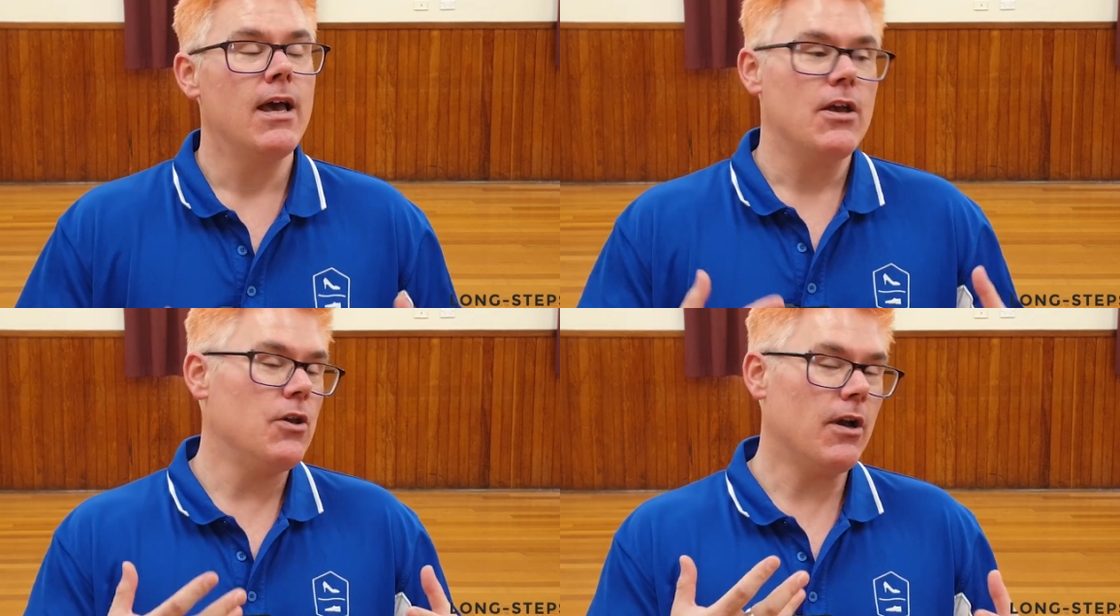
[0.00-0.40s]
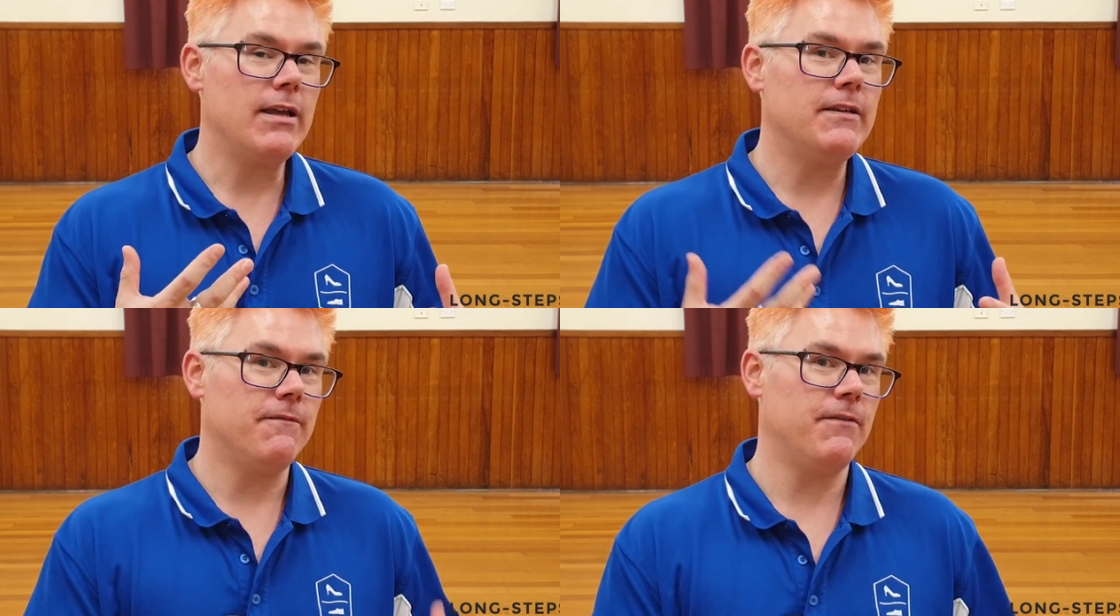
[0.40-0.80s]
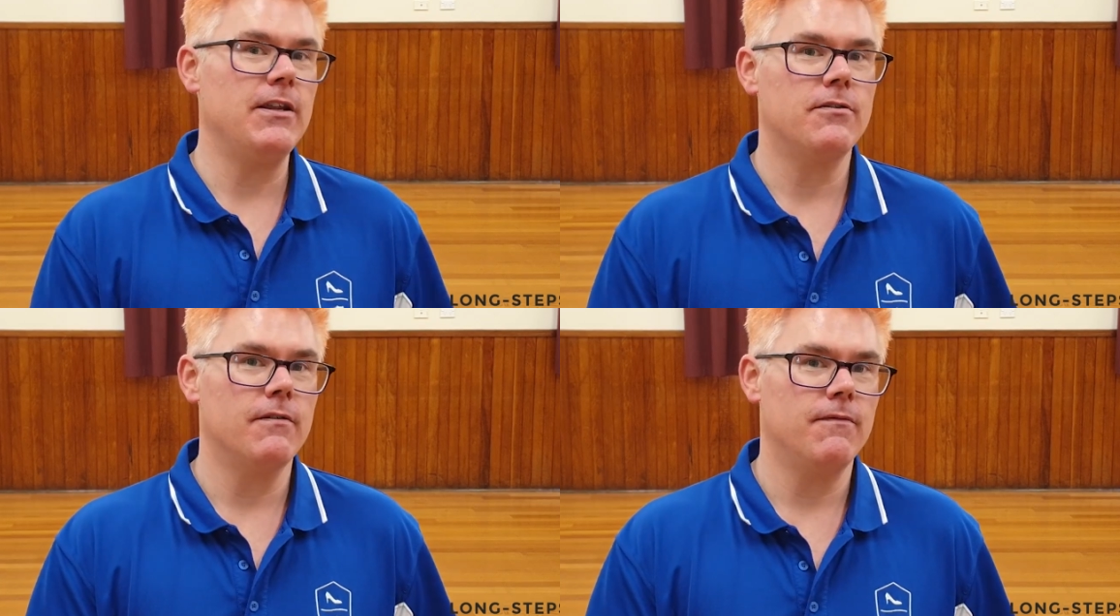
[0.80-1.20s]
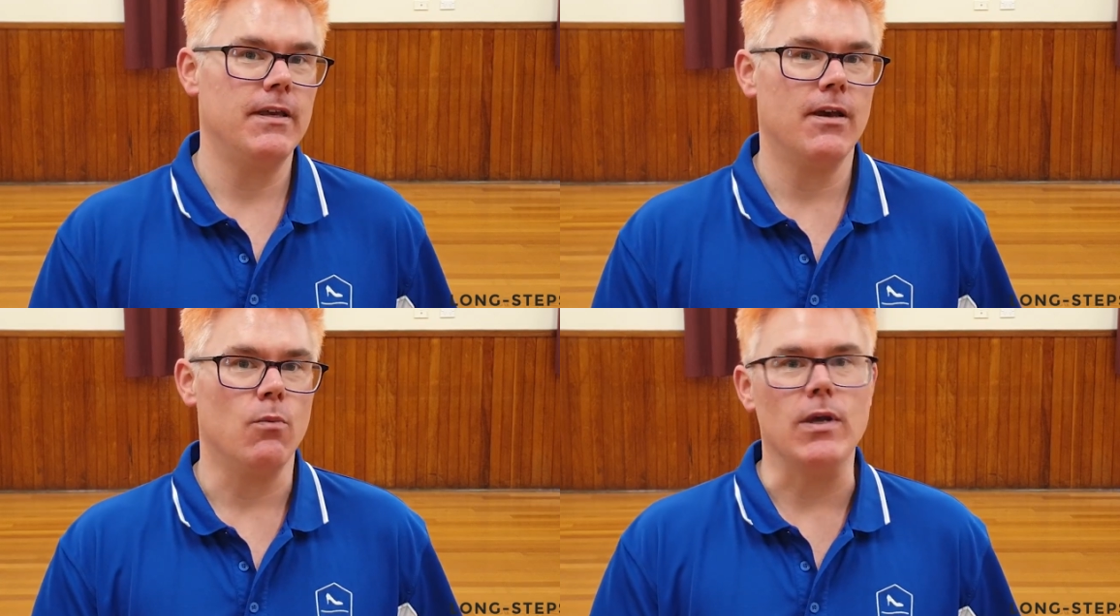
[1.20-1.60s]
you're going to finish the
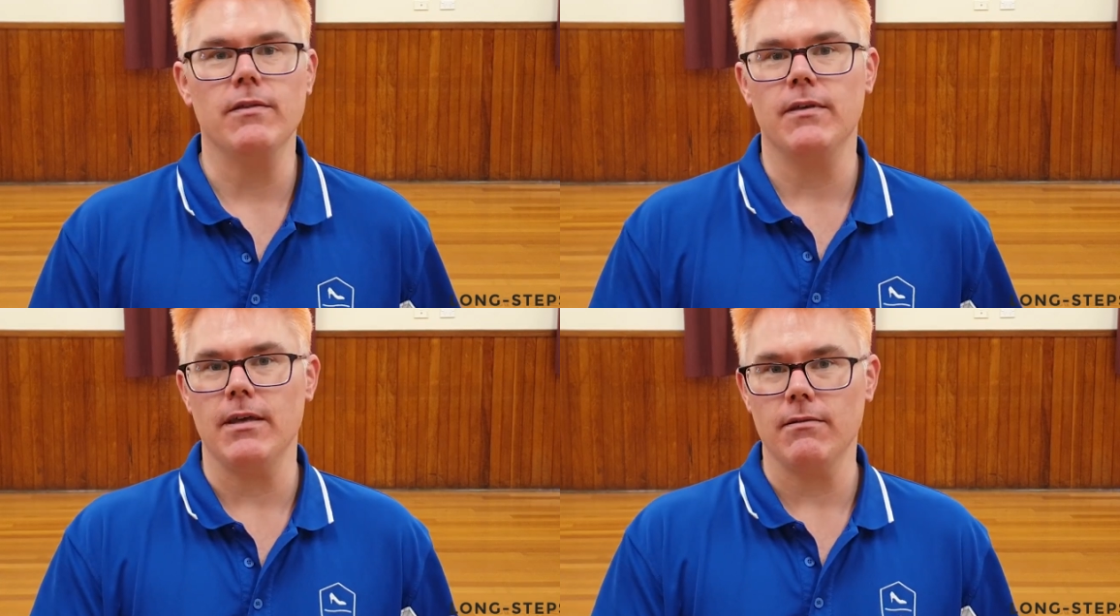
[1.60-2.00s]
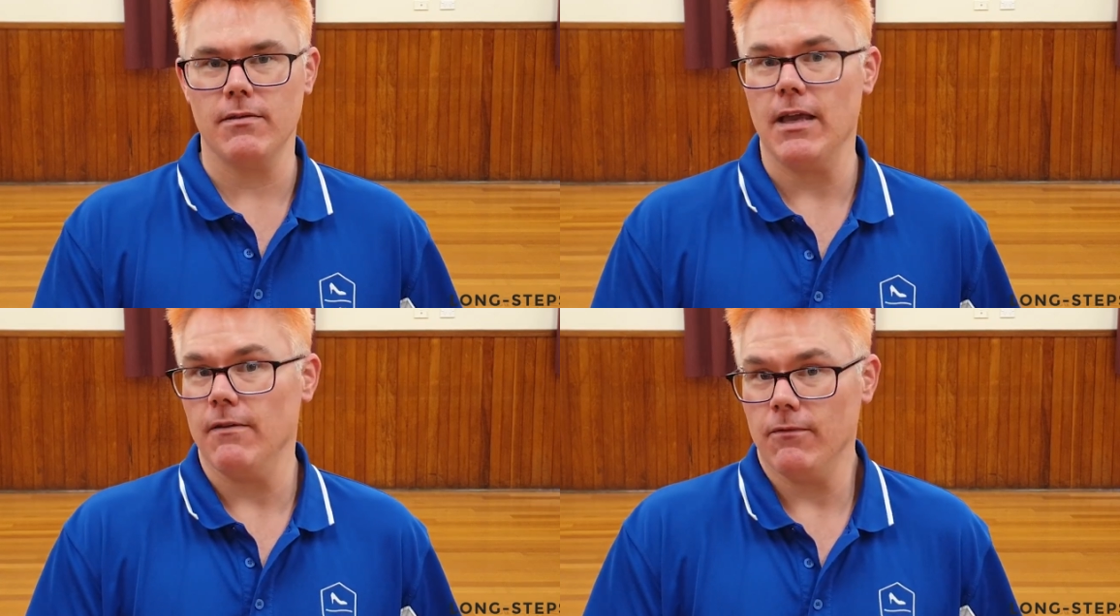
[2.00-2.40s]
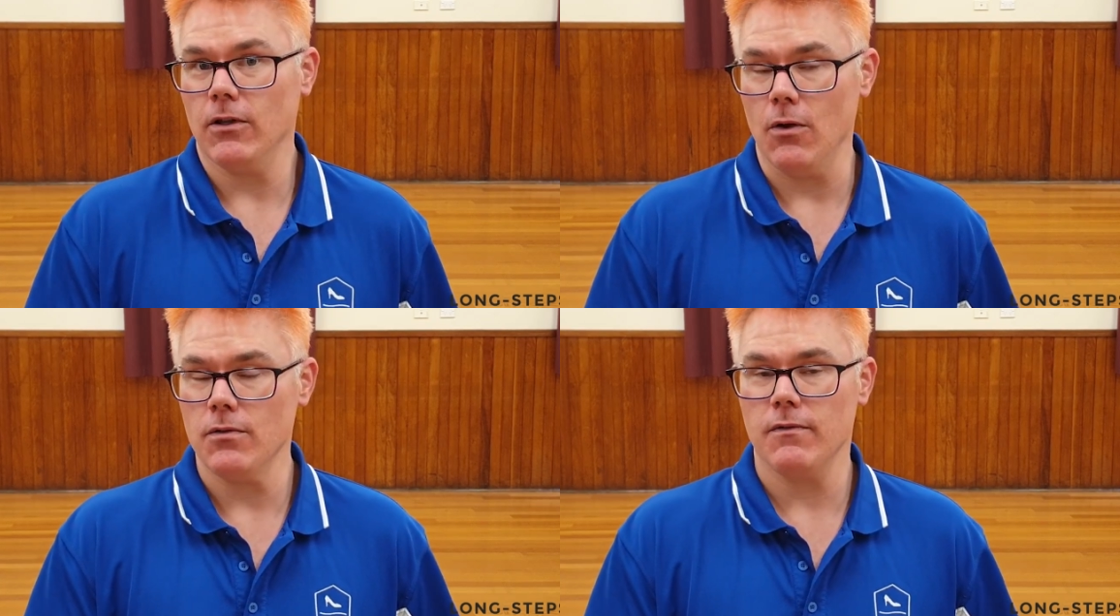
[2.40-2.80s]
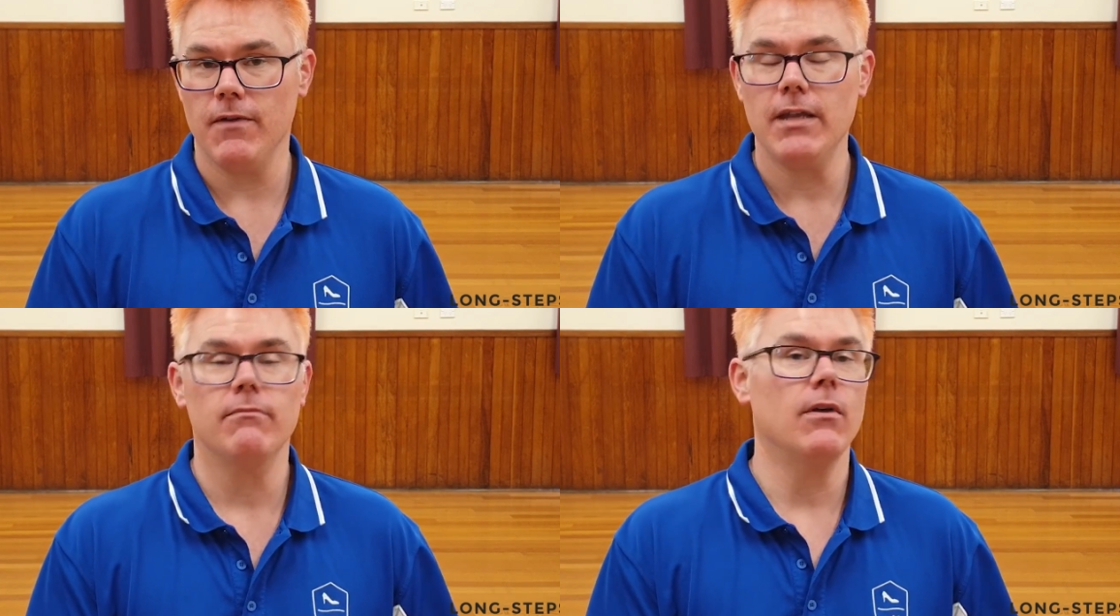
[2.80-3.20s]
figure with, instead of closed
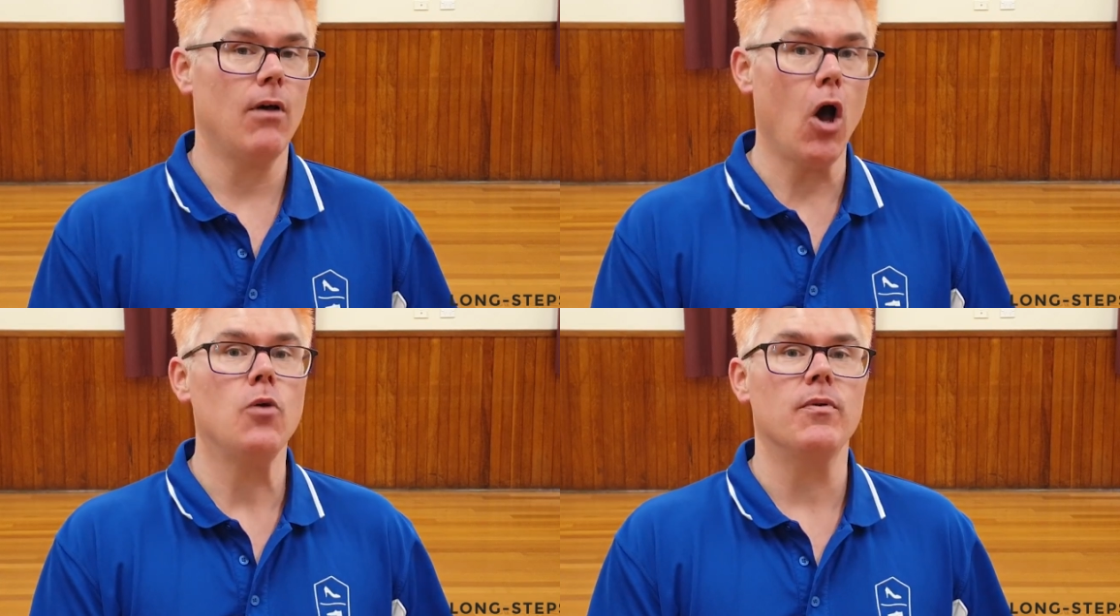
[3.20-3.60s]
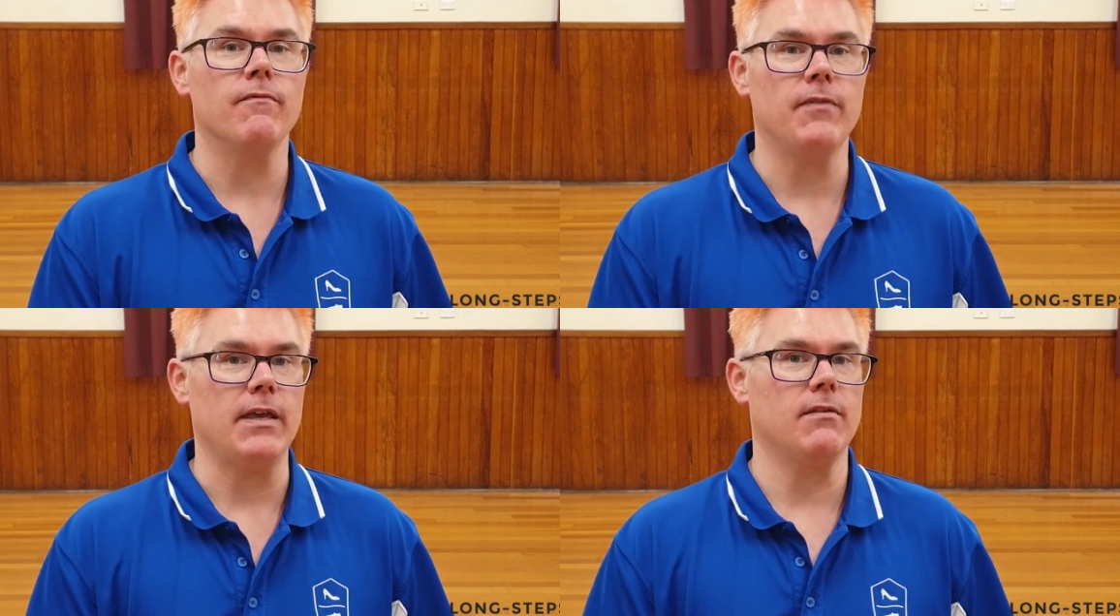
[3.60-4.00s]
feet, open feet.